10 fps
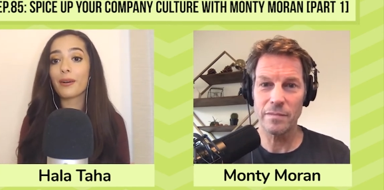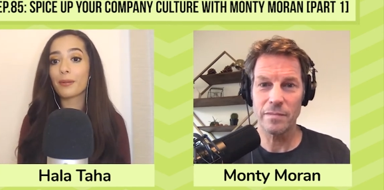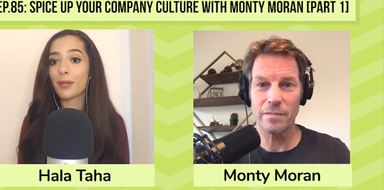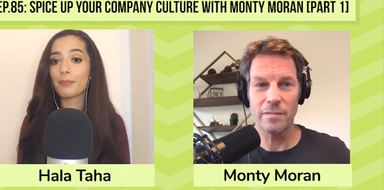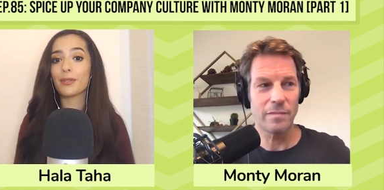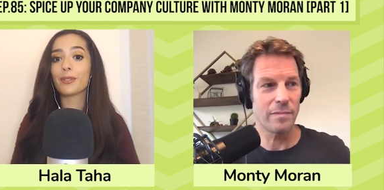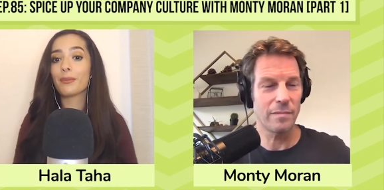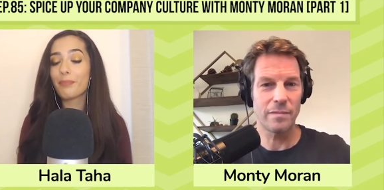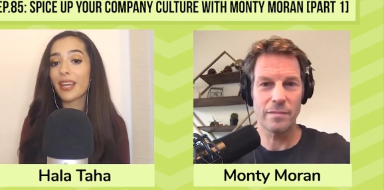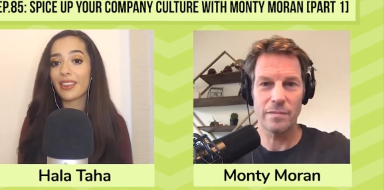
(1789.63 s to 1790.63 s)
Speaker 1: people,
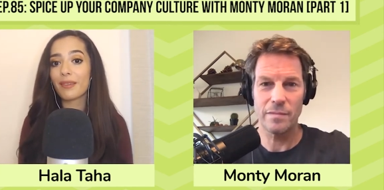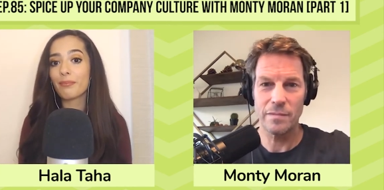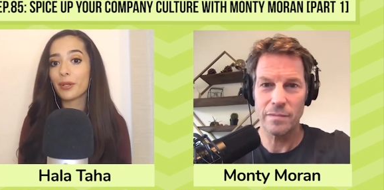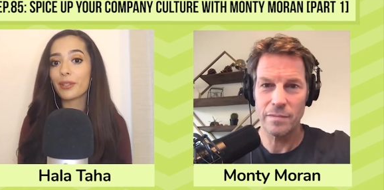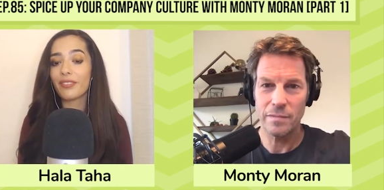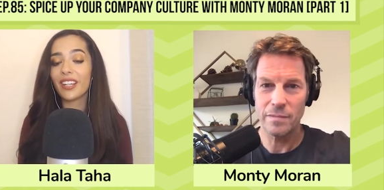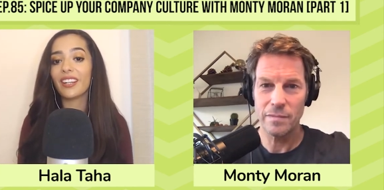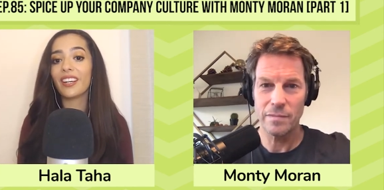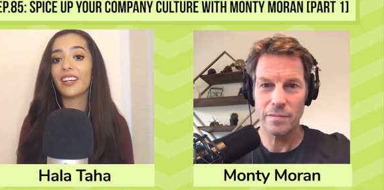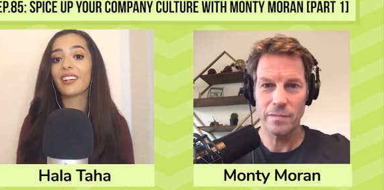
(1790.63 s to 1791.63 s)
make them
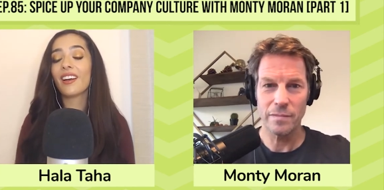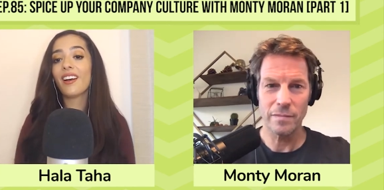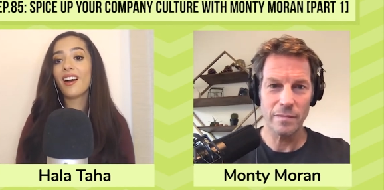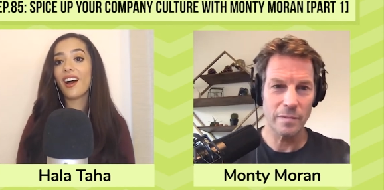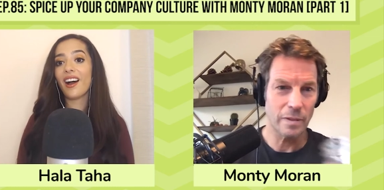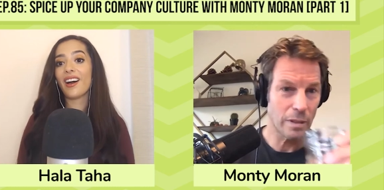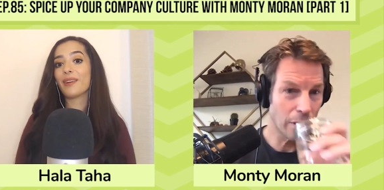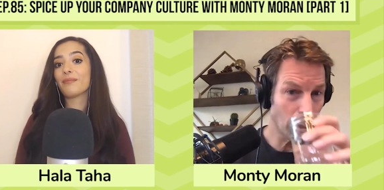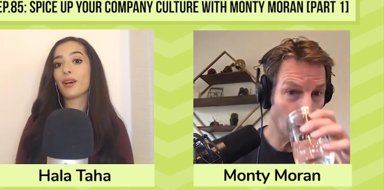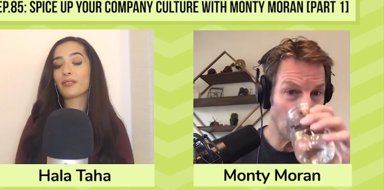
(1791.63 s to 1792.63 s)
motivated.
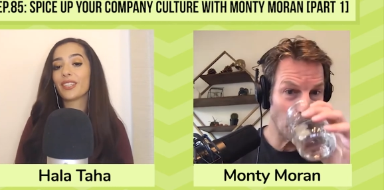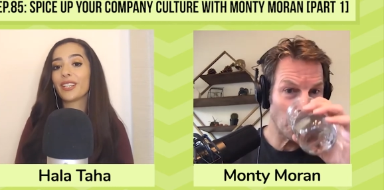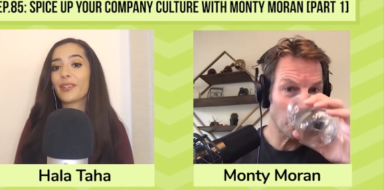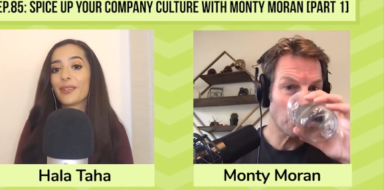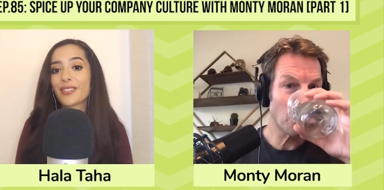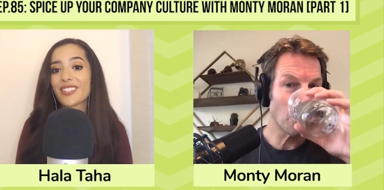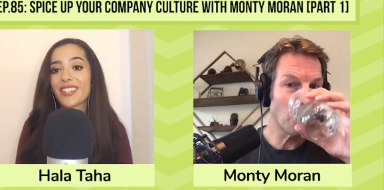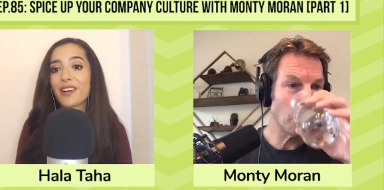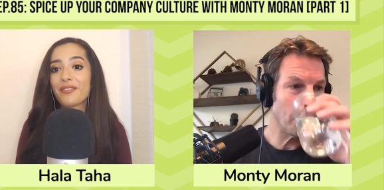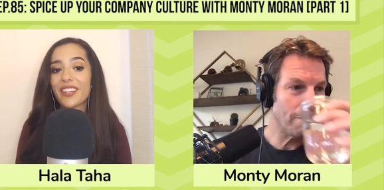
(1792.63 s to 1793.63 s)
Um, really cool
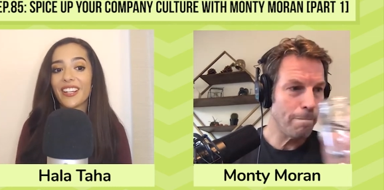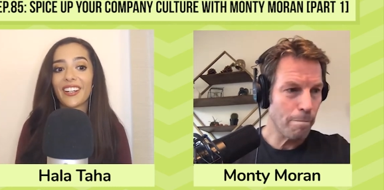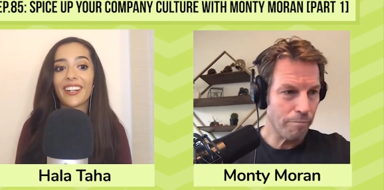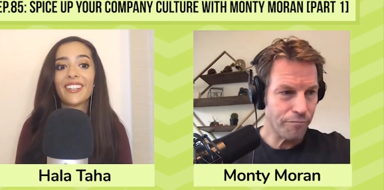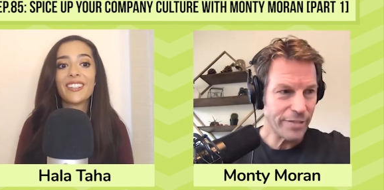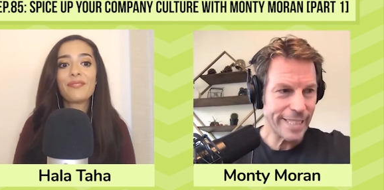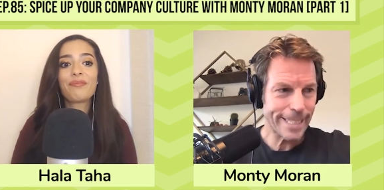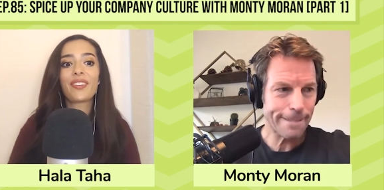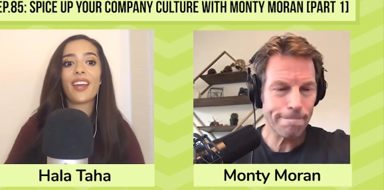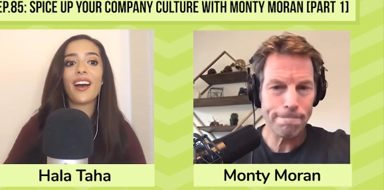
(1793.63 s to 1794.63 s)
stuff here.
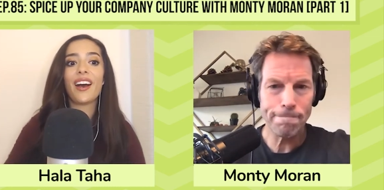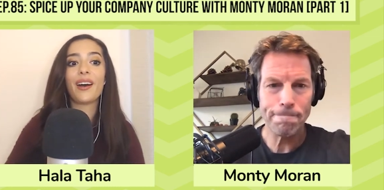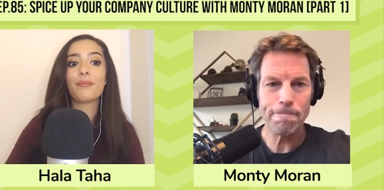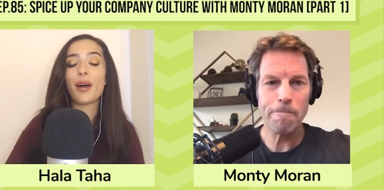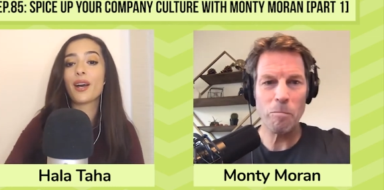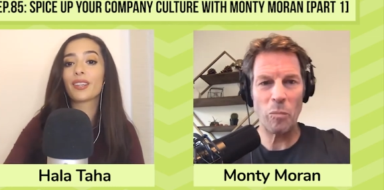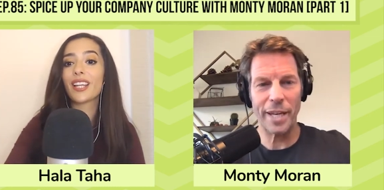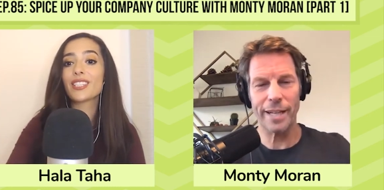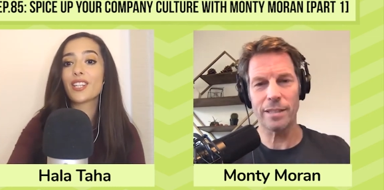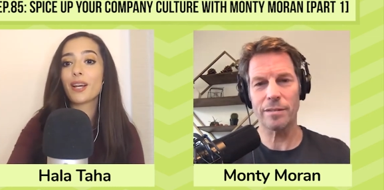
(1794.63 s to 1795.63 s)
Um,
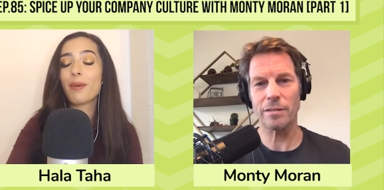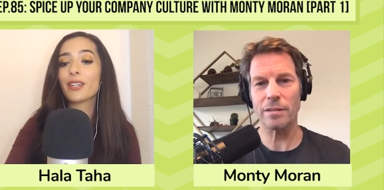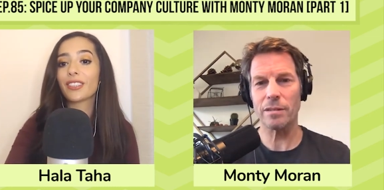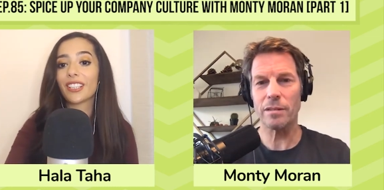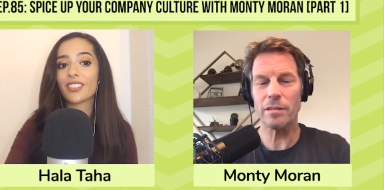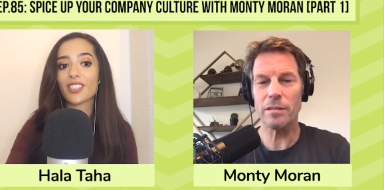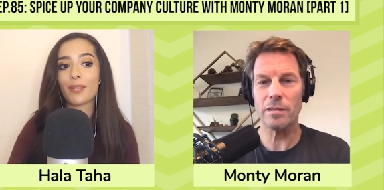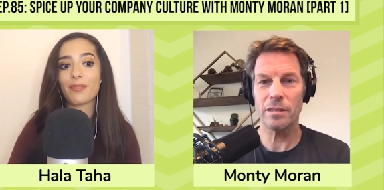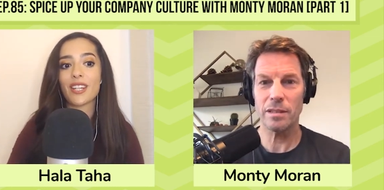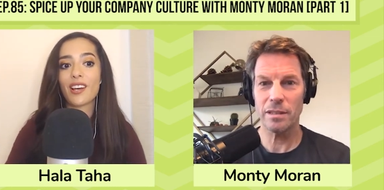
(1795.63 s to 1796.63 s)
let's talk about your
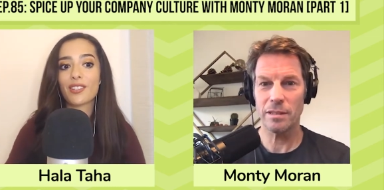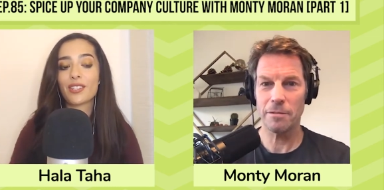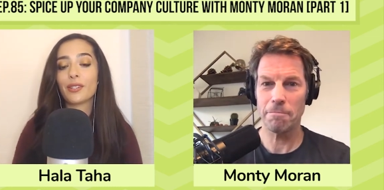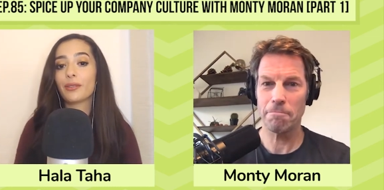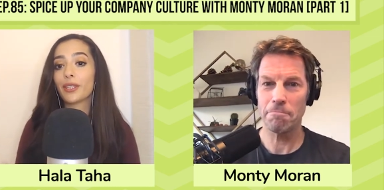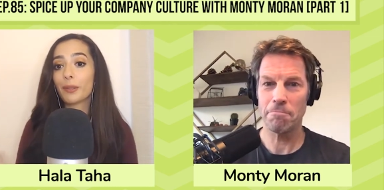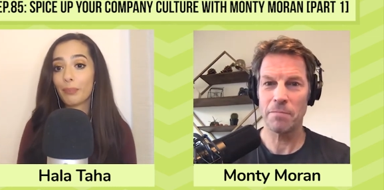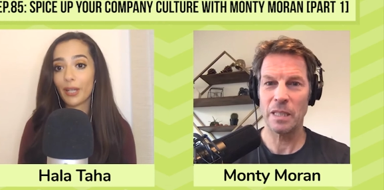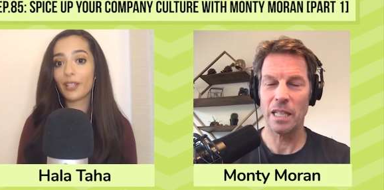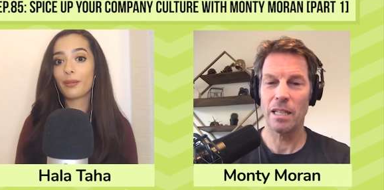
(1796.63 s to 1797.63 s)
leadership style. So your
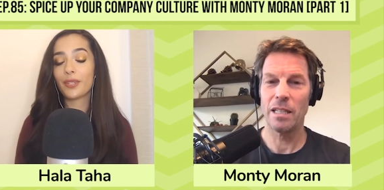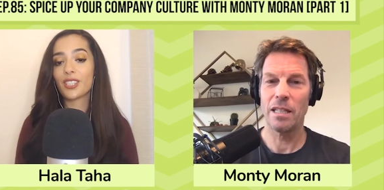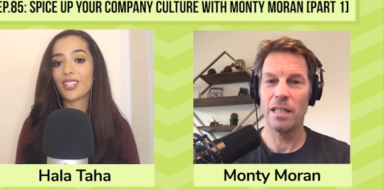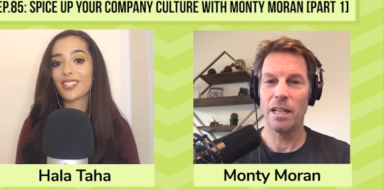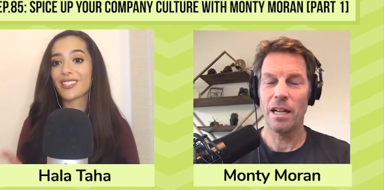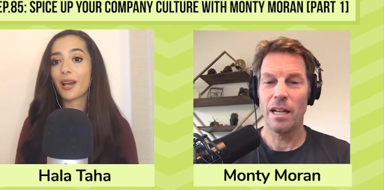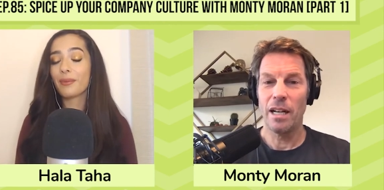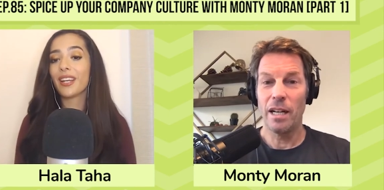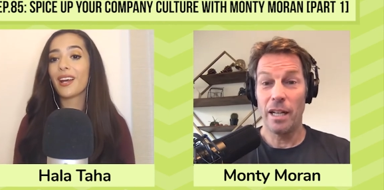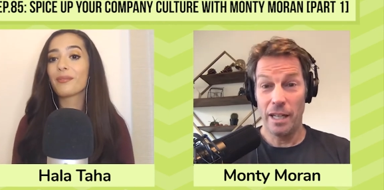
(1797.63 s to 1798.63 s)
book, which is
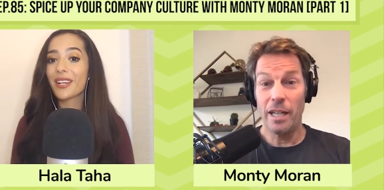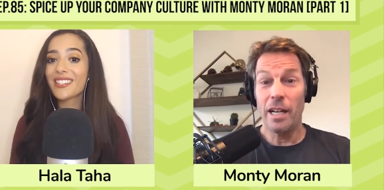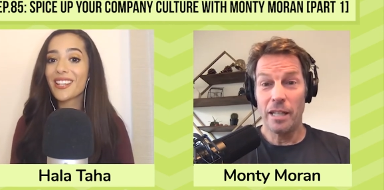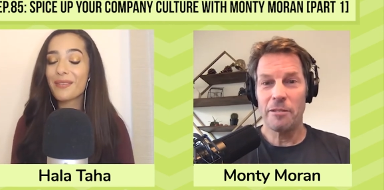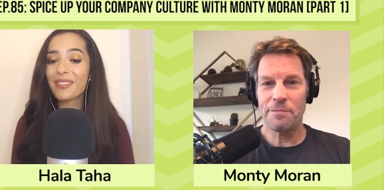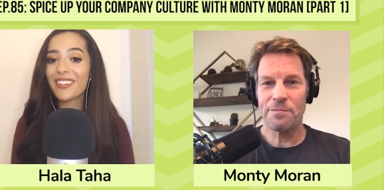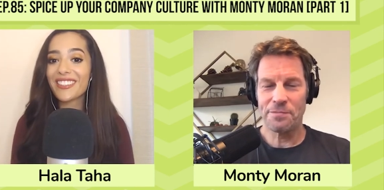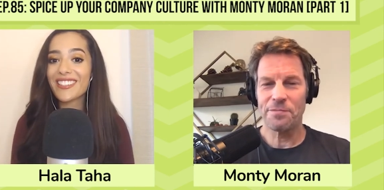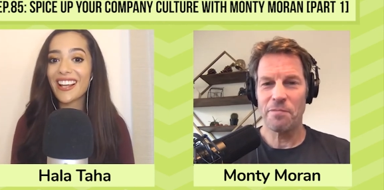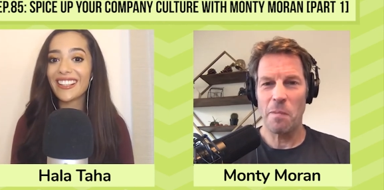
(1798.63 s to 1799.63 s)
coming out, when is it coming out
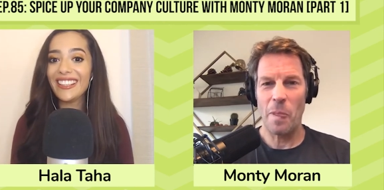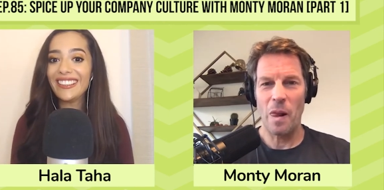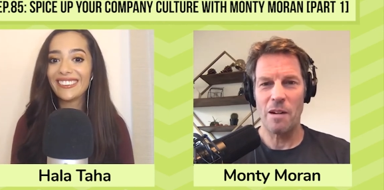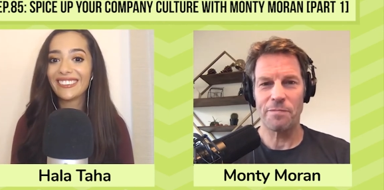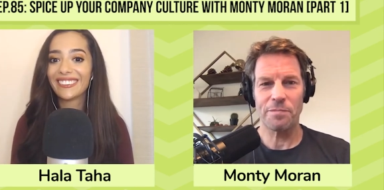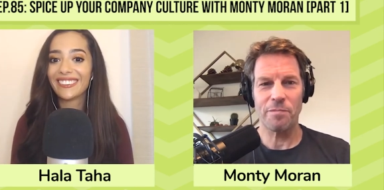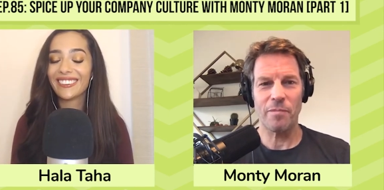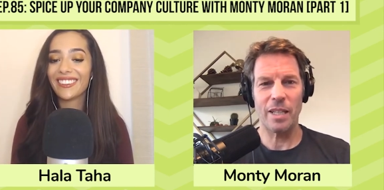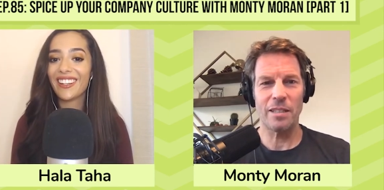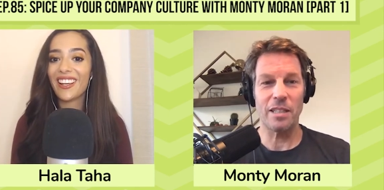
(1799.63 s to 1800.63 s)
exactly?
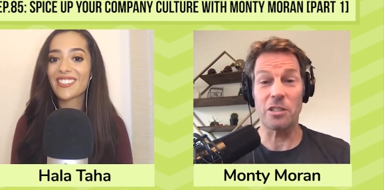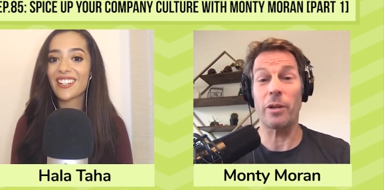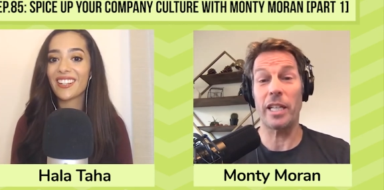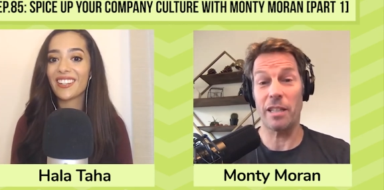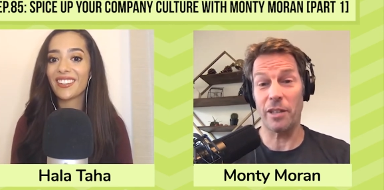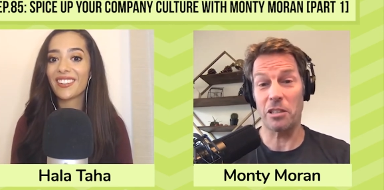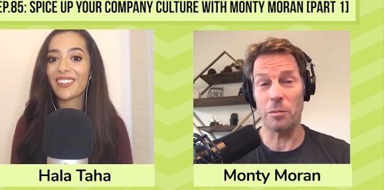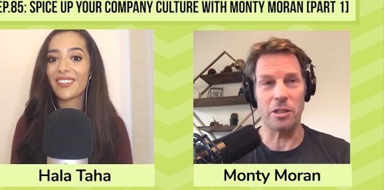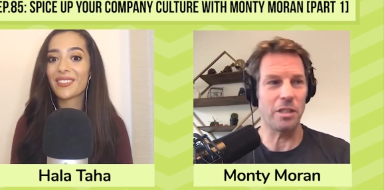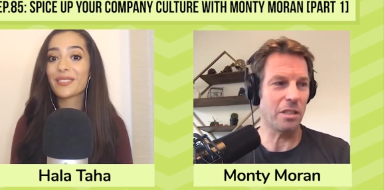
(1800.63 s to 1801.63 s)
The twentieth of
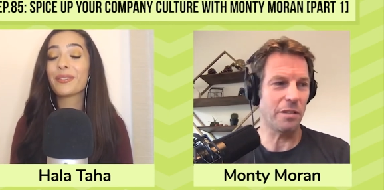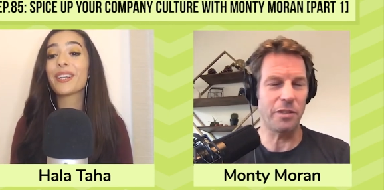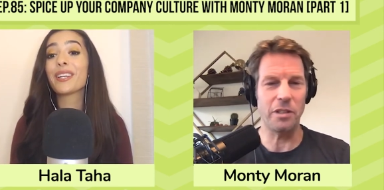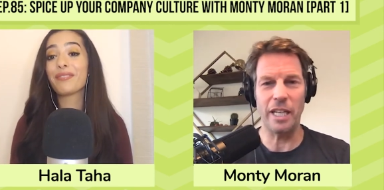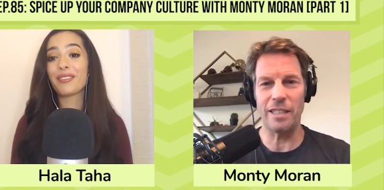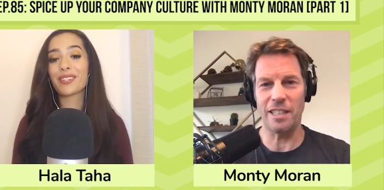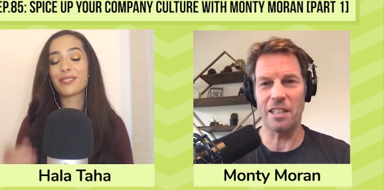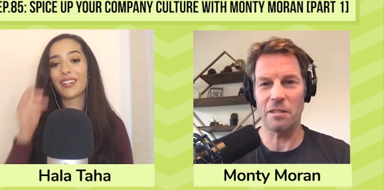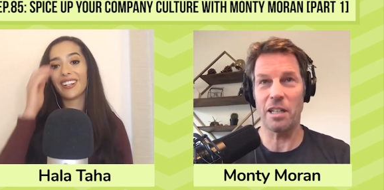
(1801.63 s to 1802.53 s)
October. So just a few days here. Uh,